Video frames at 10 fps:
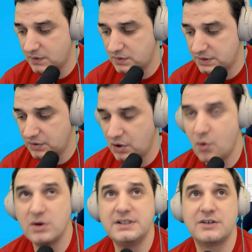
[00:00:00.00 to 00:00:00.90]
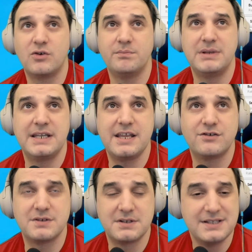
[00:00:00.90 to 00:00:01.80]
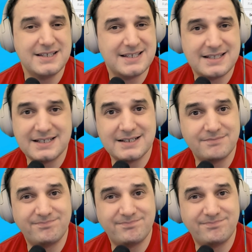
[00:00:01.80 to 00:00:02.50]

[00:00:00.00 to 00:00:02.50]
an older combination. It